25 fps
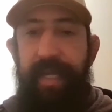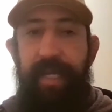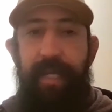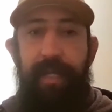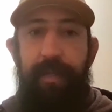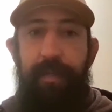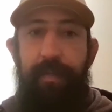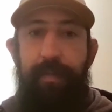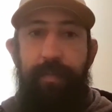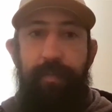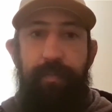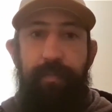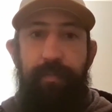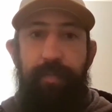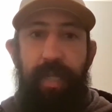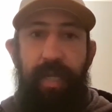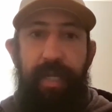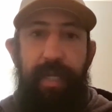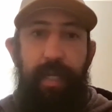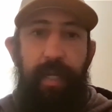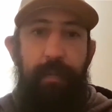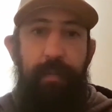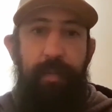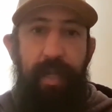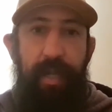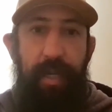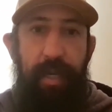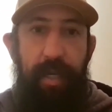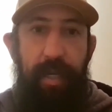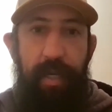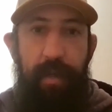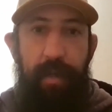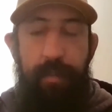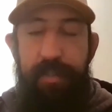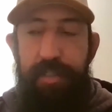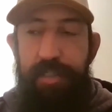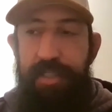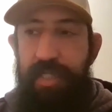I can't. I, I'm
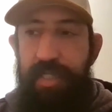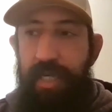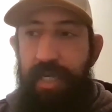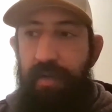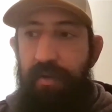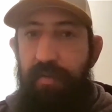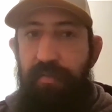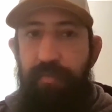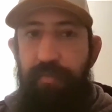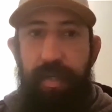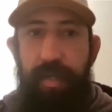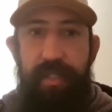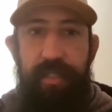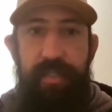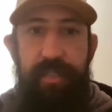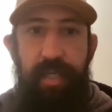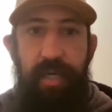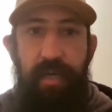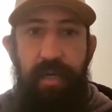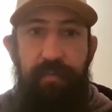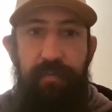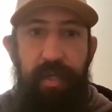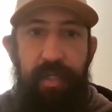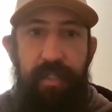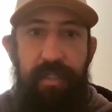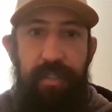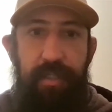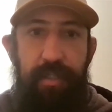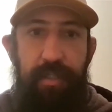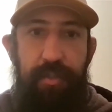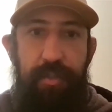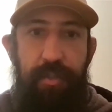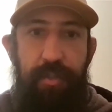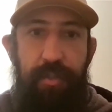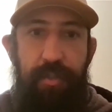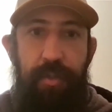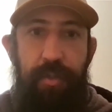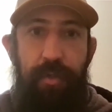not. I'm a shell of myself. That's
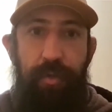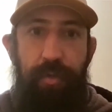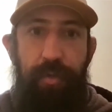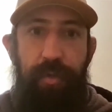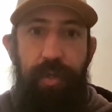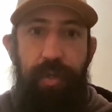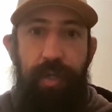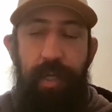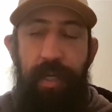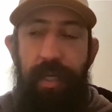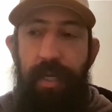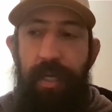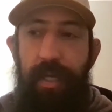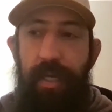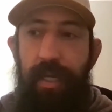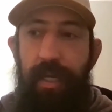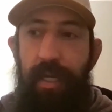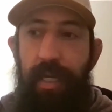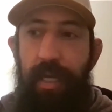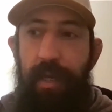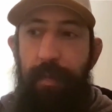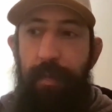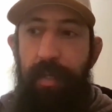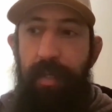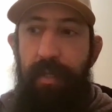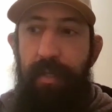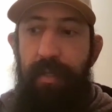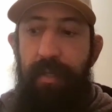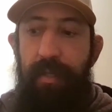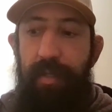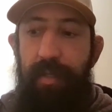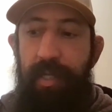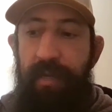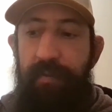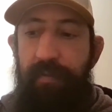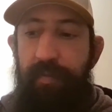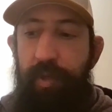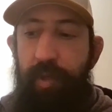the, the truth. I
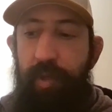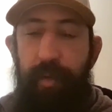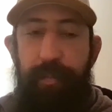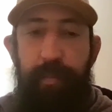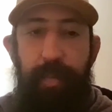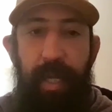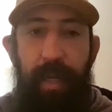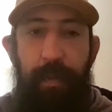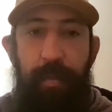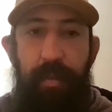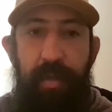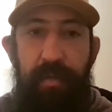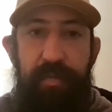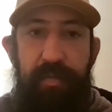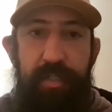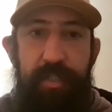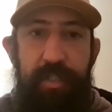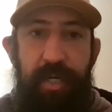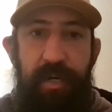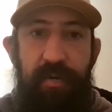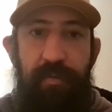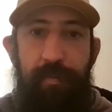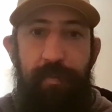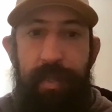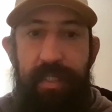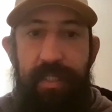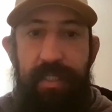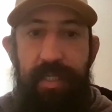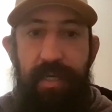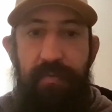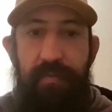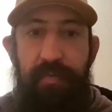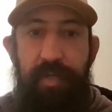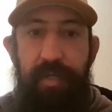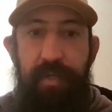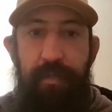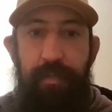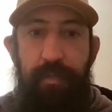mean, even though I, I believe a shell of
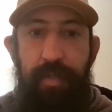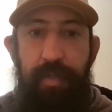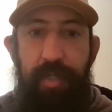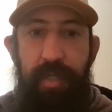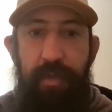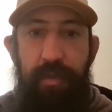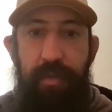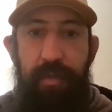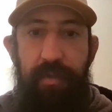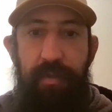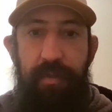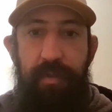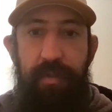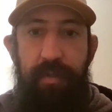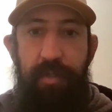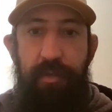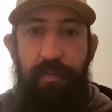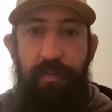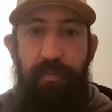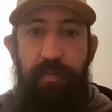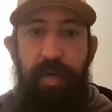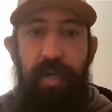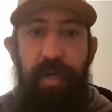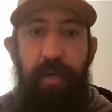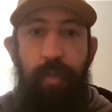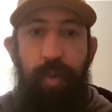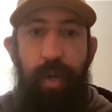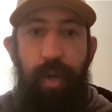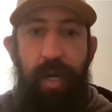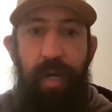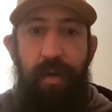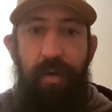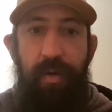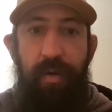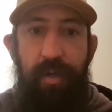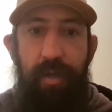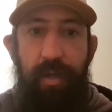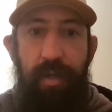myself could could do very
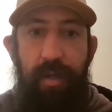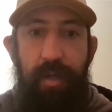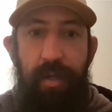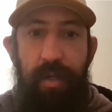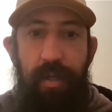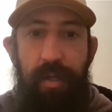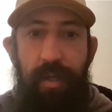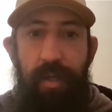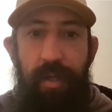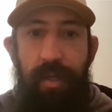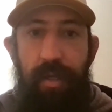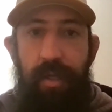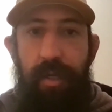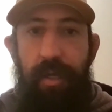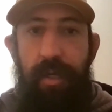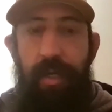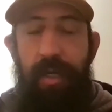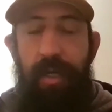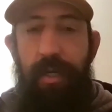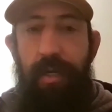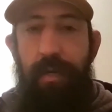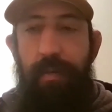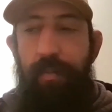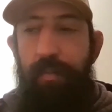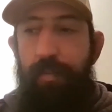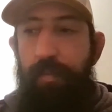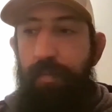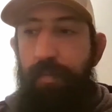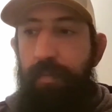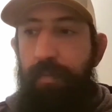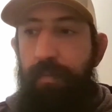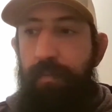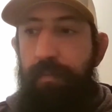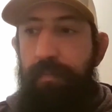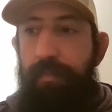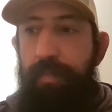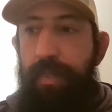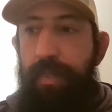well. Yeah. Um.